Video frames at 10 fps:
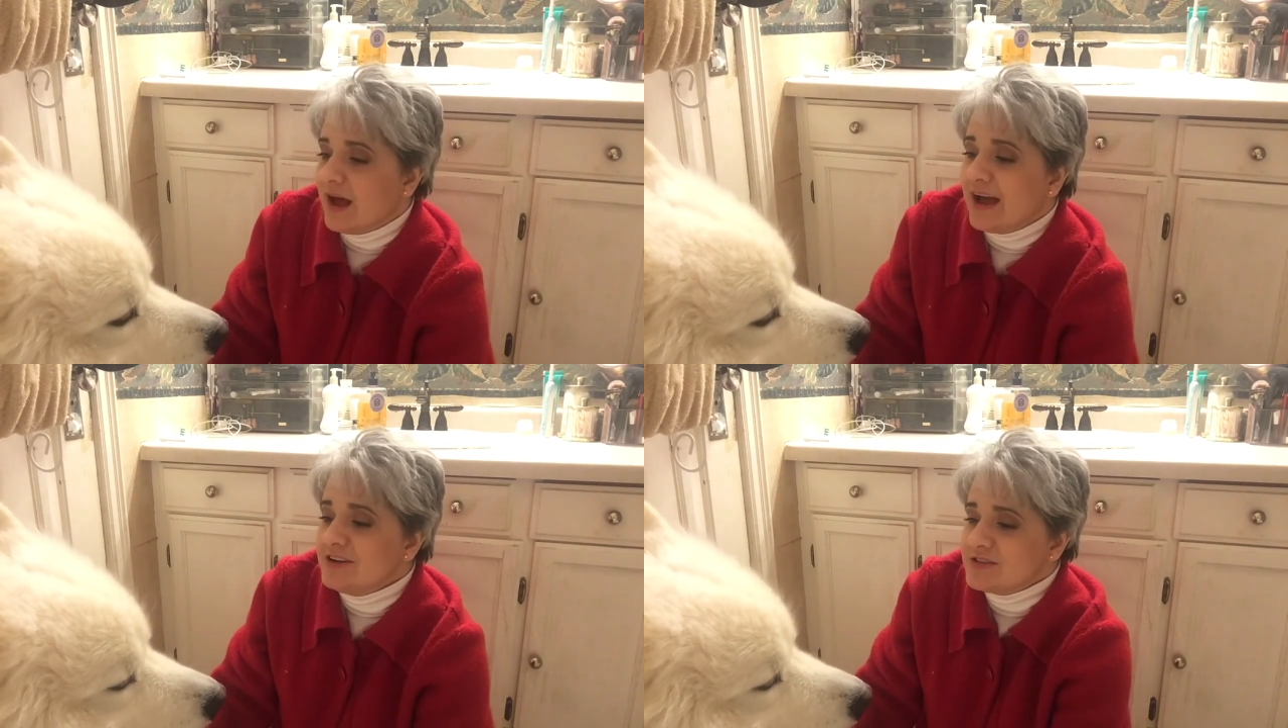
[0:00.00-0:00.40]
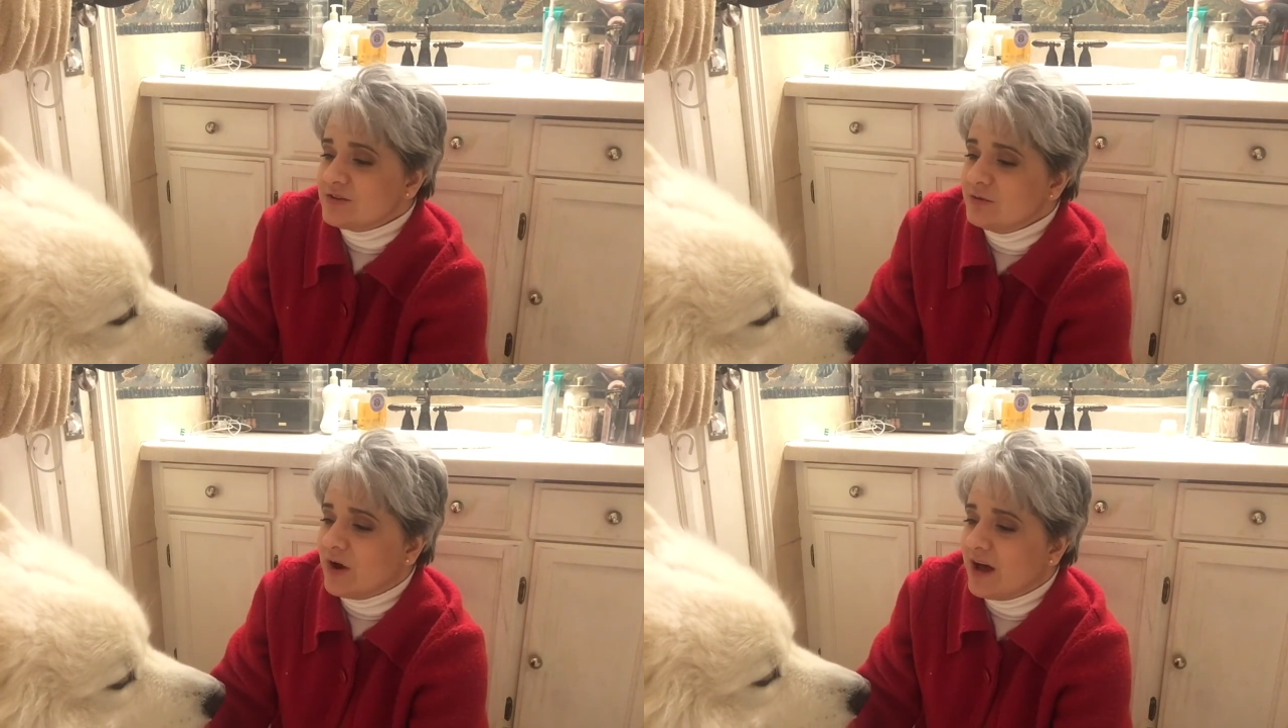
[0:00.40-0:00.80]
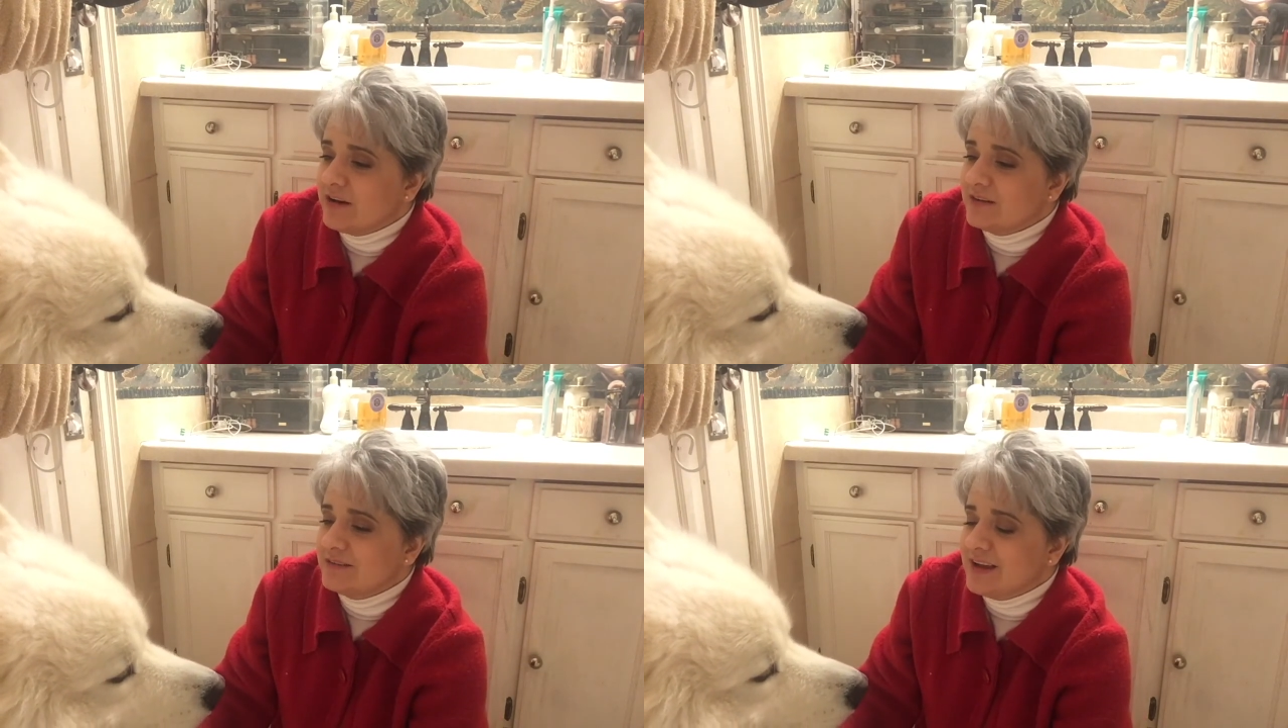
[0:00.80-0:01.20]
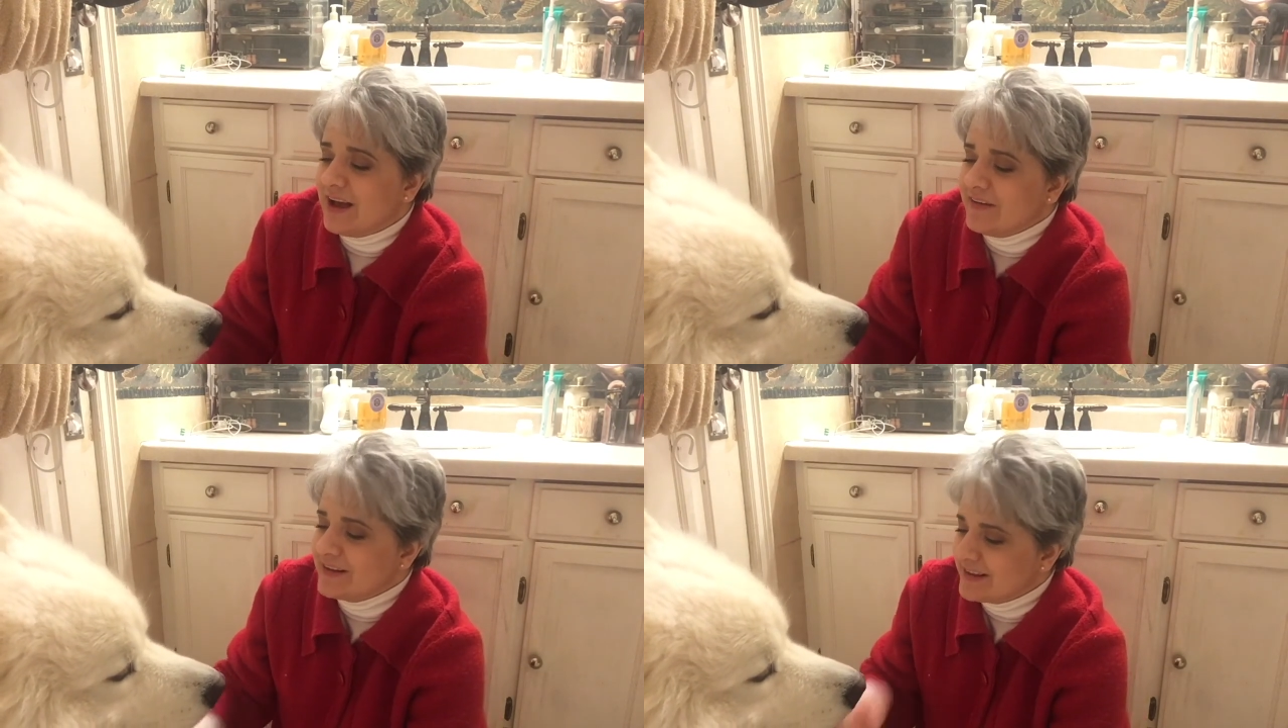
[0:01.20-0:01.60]
I just don't know
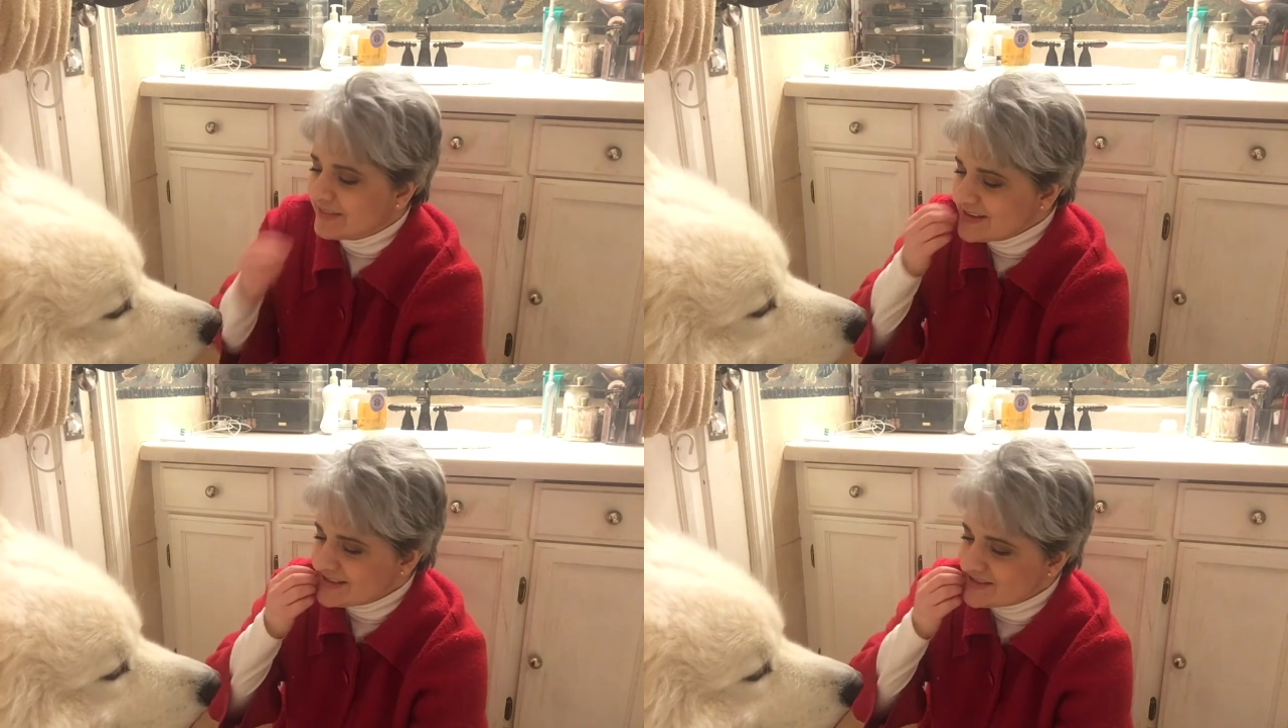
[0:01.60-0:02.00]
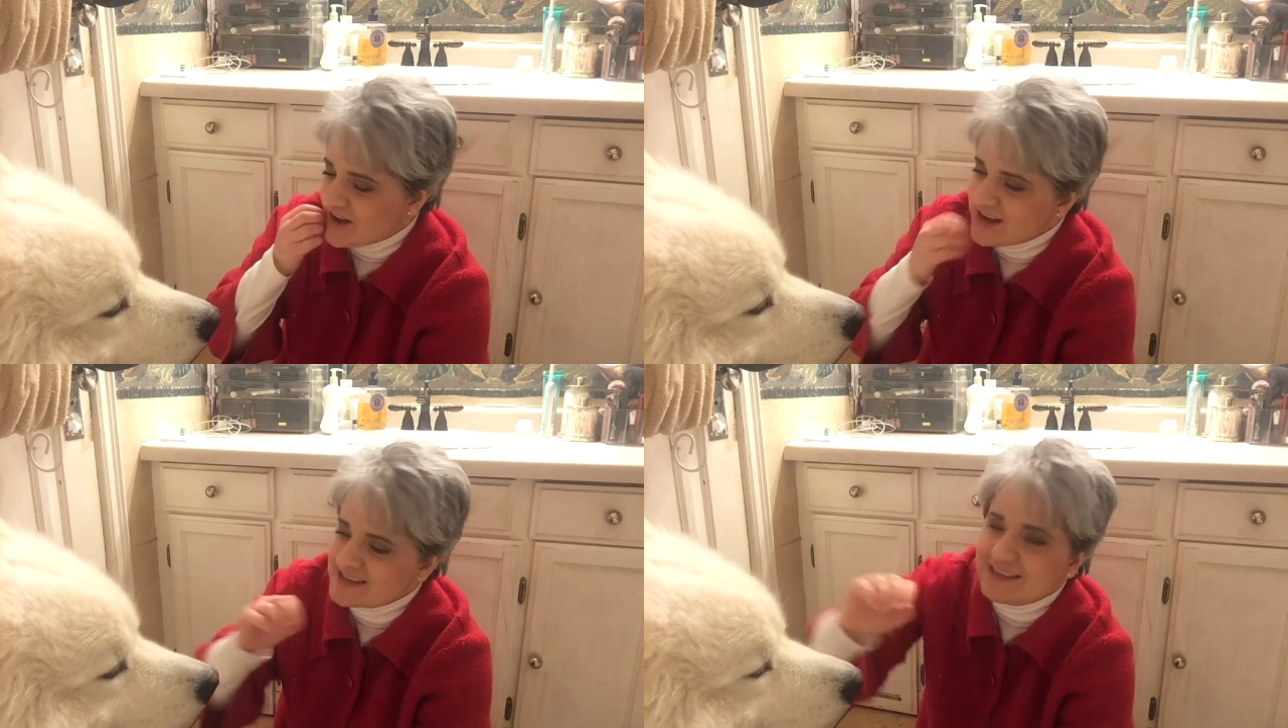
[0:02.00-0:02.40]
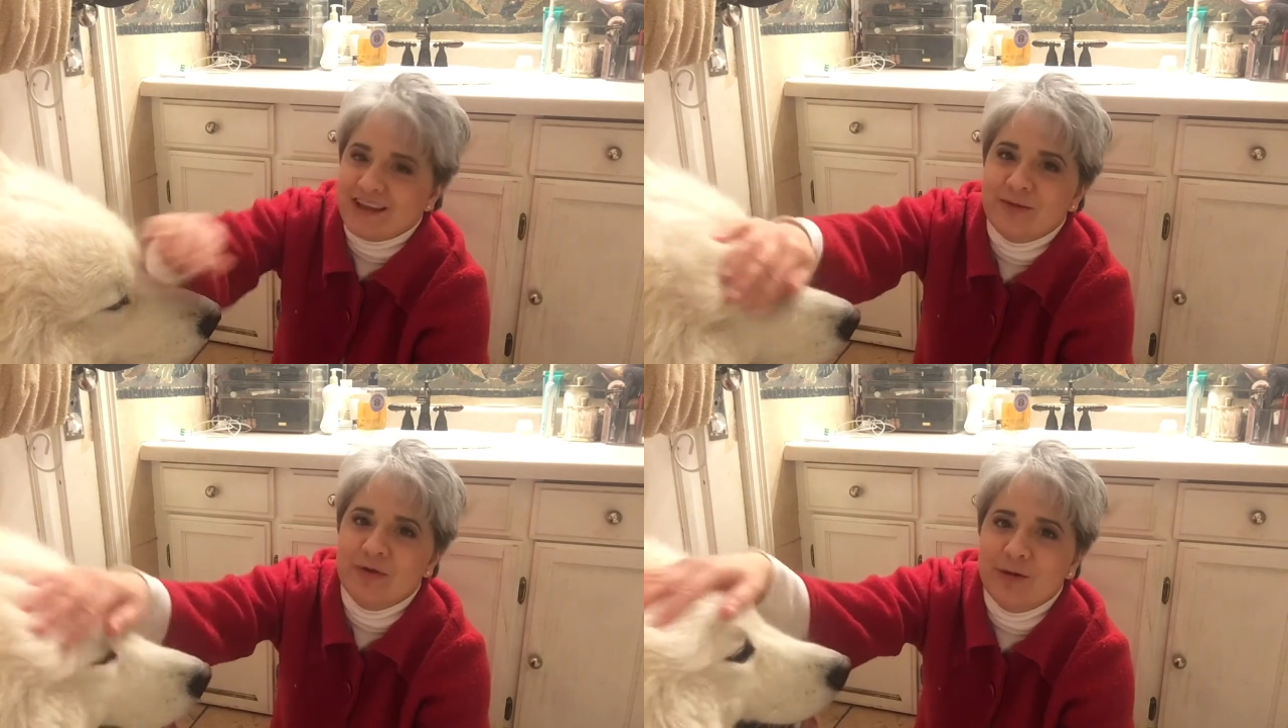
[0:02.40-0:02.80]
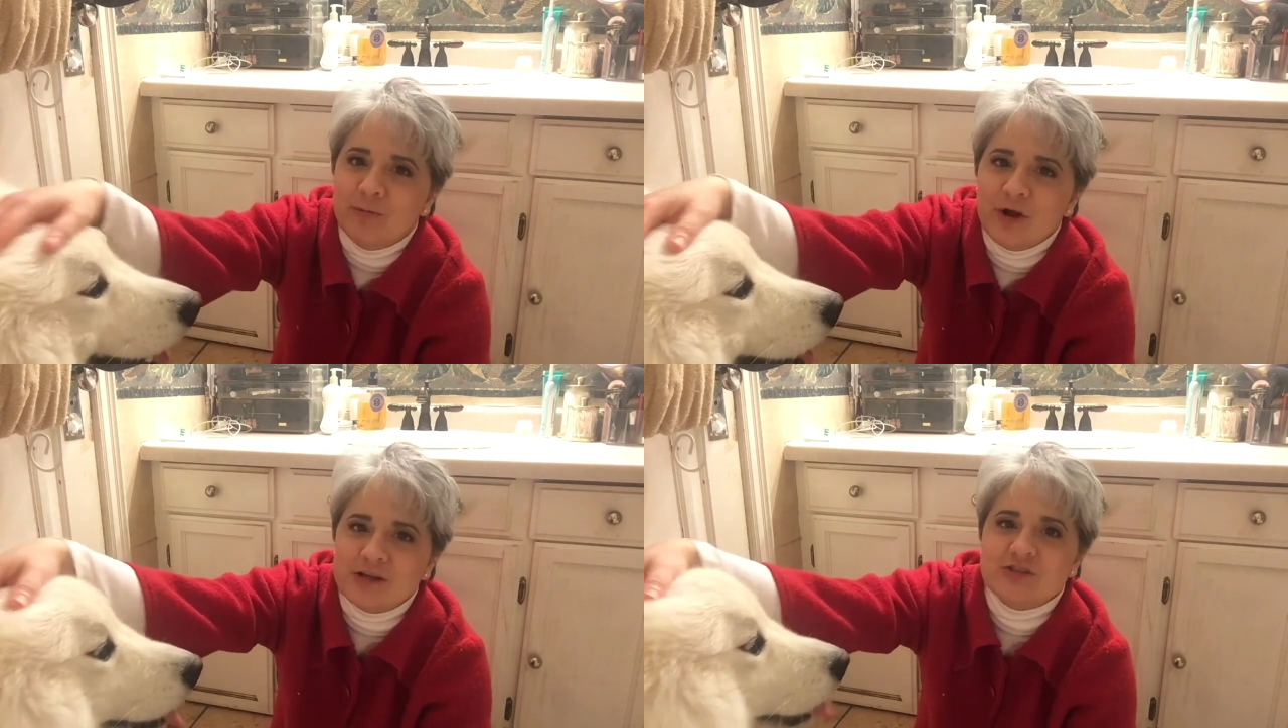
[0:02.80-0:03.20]
how to get these dogs to like being
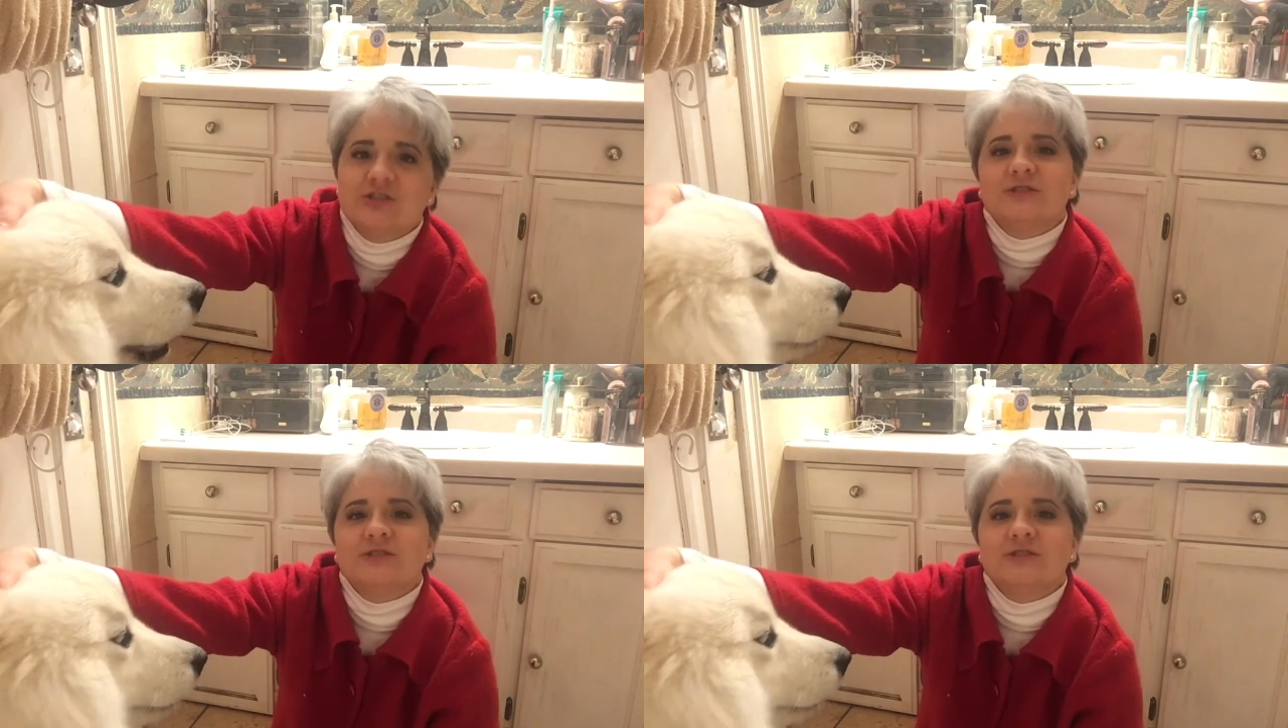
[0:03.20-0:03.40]
brushed.